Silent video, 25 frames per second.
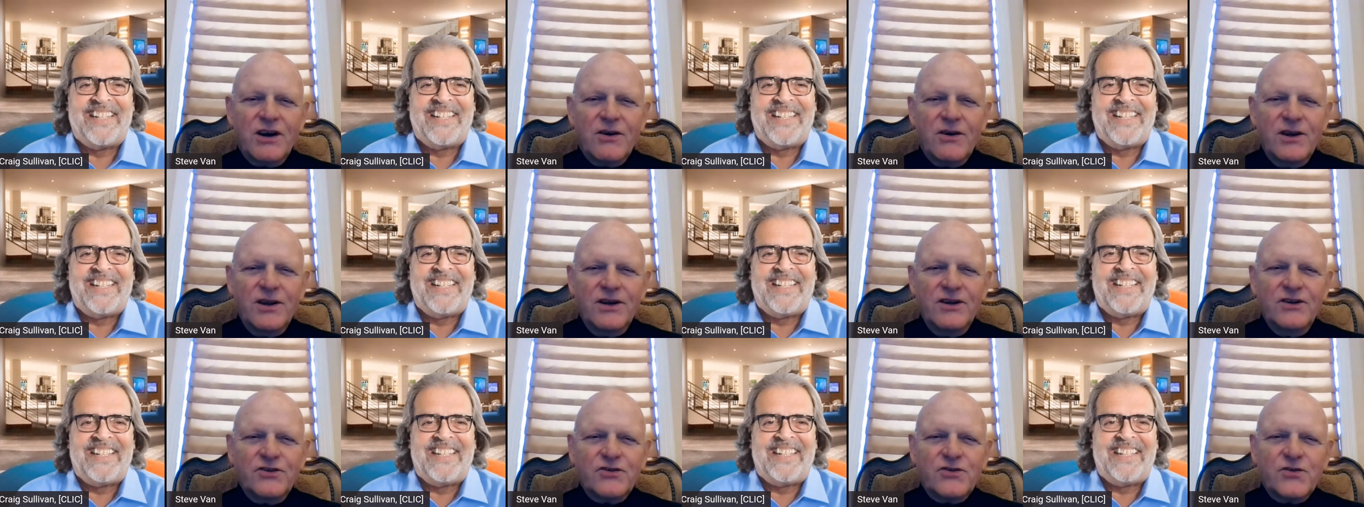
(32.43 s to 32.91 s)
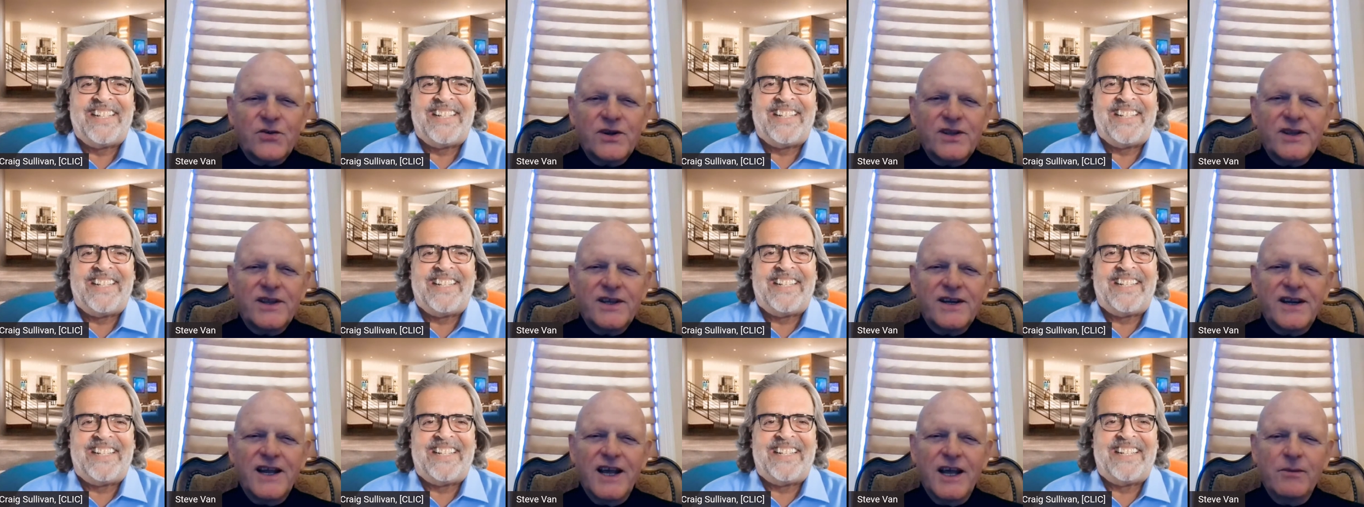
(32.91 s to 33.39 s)
Speaker 1: in our industry
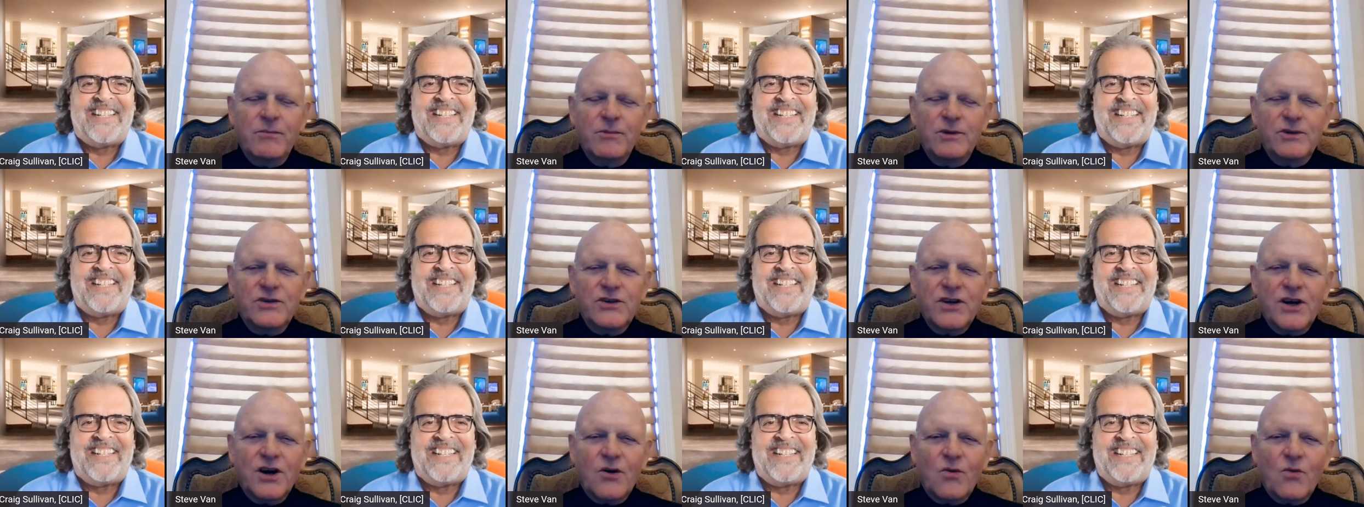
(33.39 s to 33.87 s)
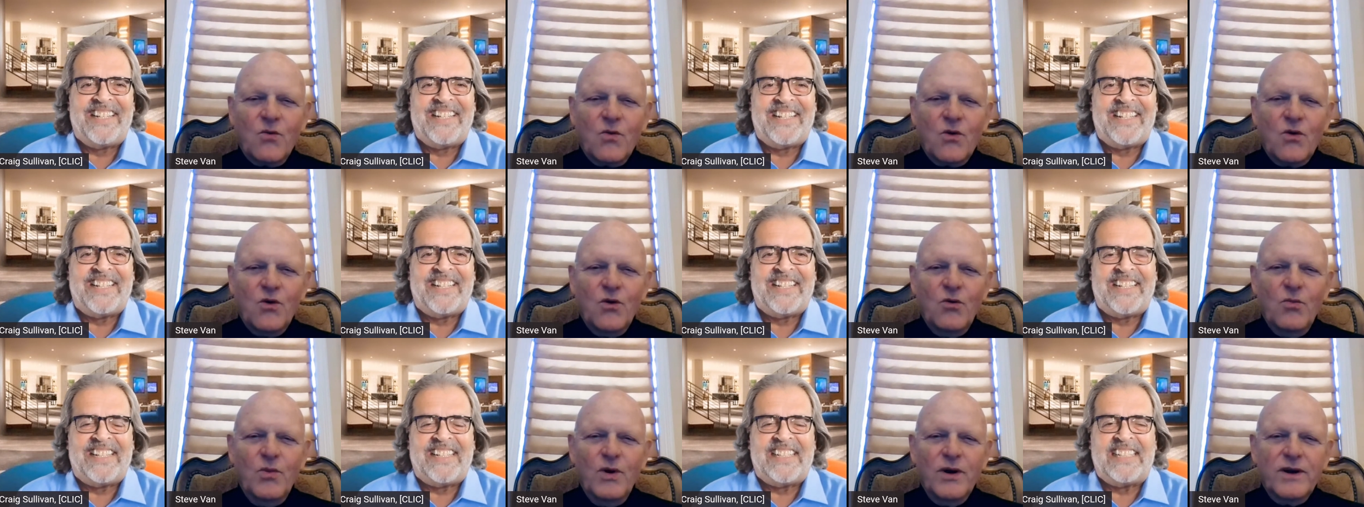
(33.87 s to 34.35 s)
and the damage in our
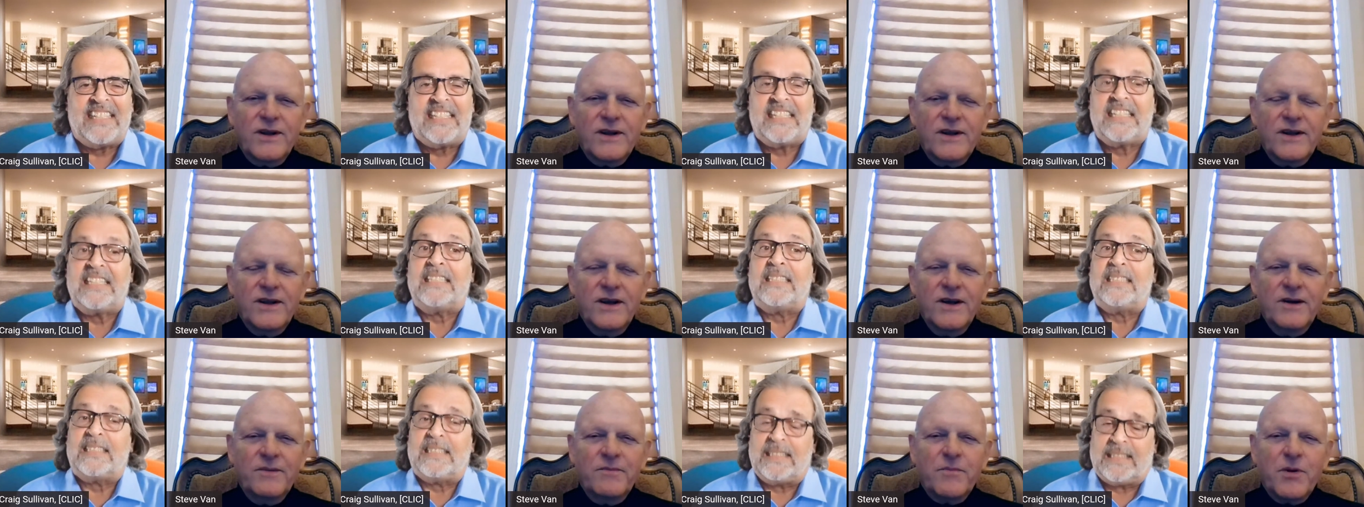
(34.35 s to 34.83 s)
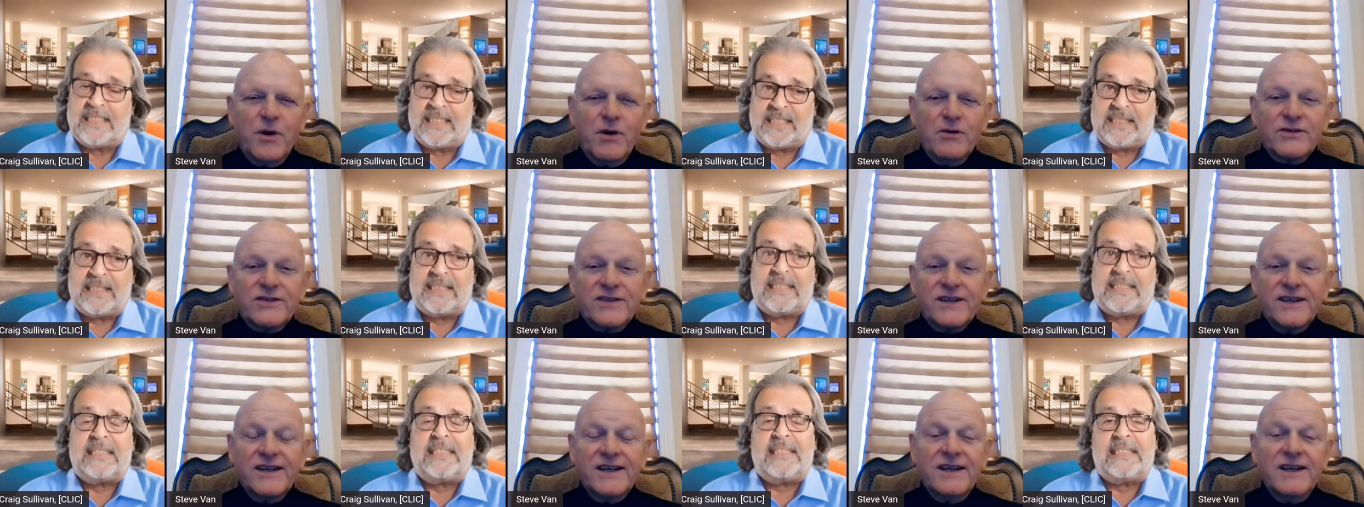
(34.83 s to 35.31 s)
world, but uh,
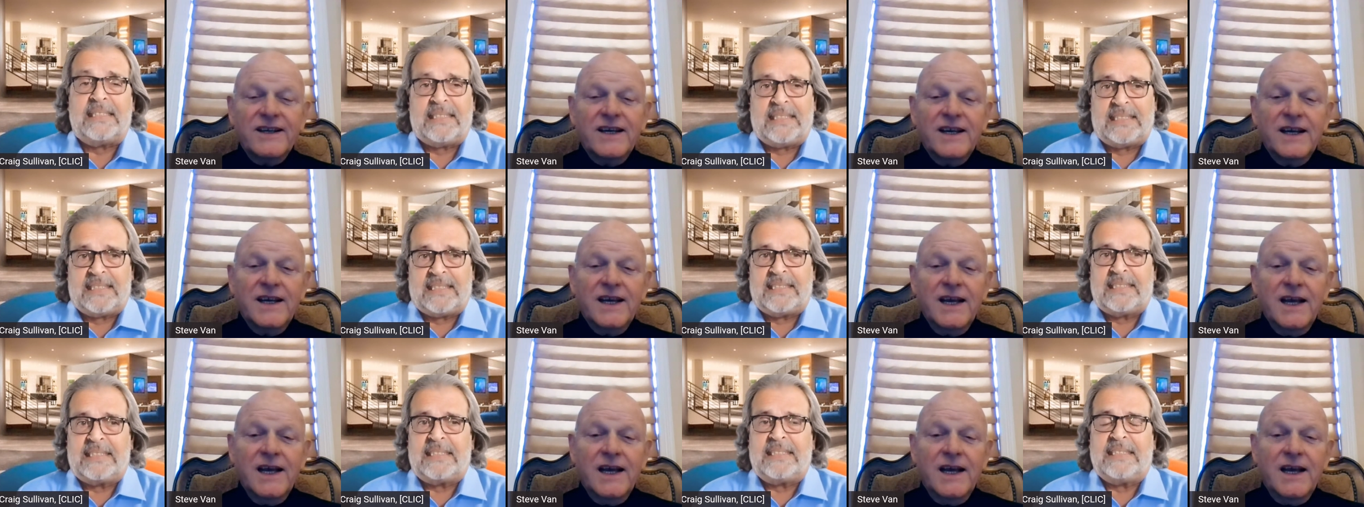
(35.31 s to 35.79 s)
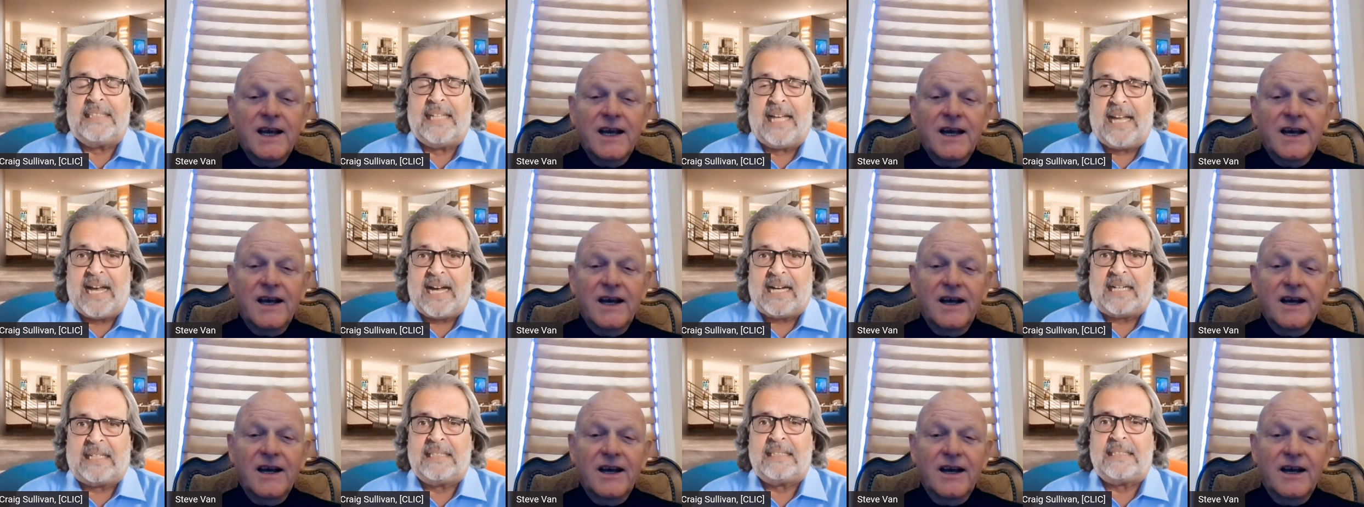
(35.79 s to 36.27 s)
personally,
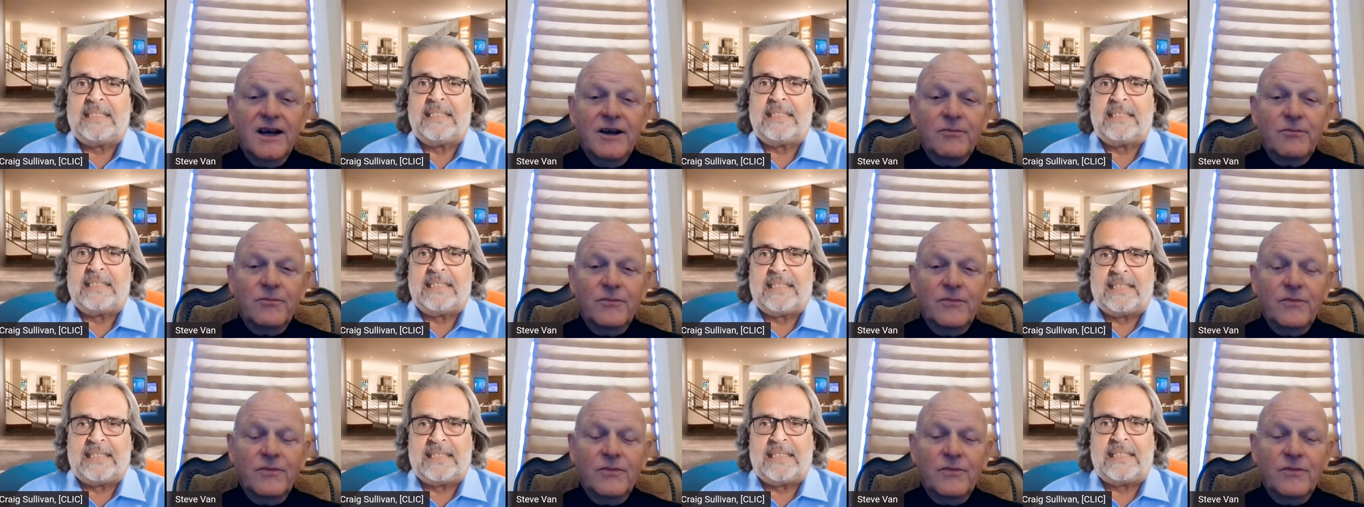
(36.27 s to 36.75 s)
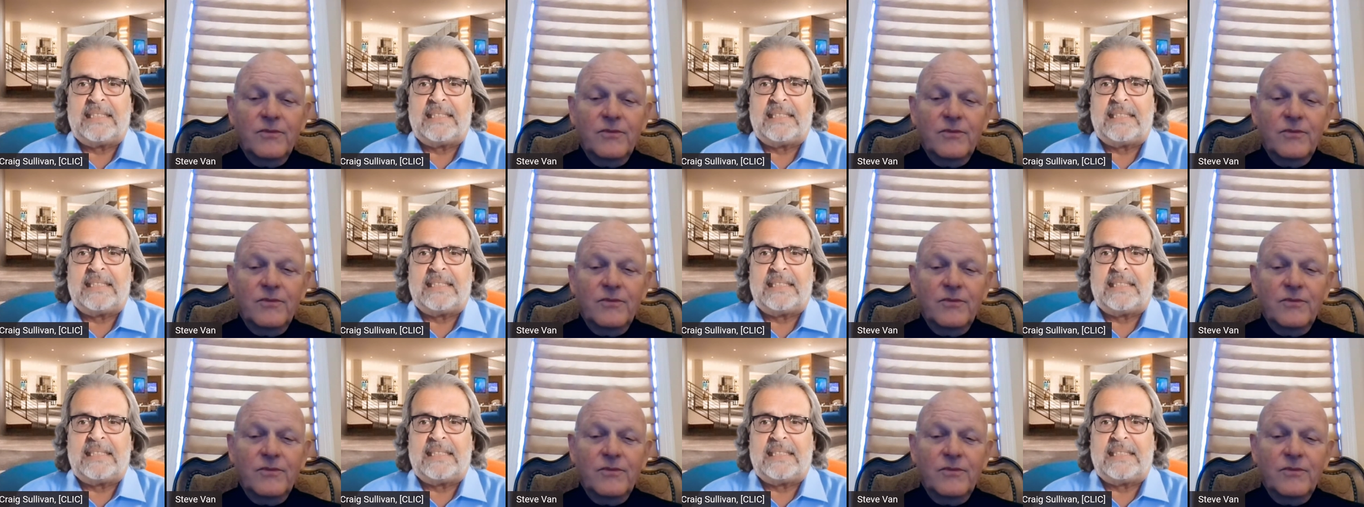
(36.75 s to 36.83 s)
uh,